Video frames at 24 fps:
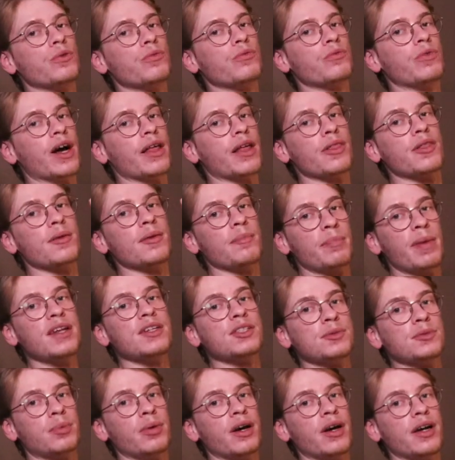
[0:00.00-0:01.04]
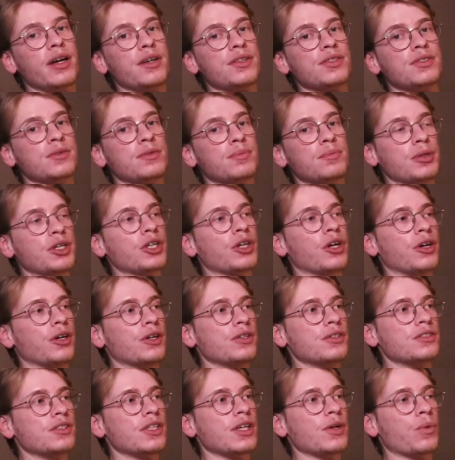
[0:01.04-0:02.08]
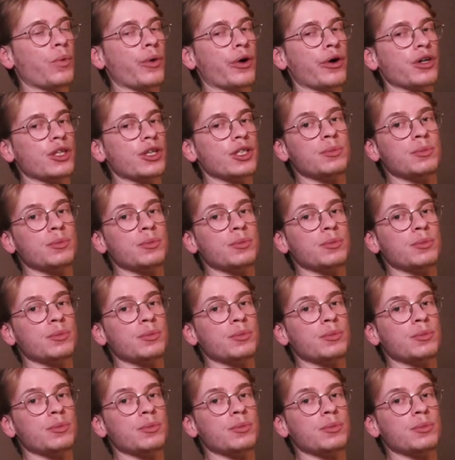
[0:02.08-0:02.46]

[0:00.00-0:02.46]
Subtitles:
rather than bench press because it works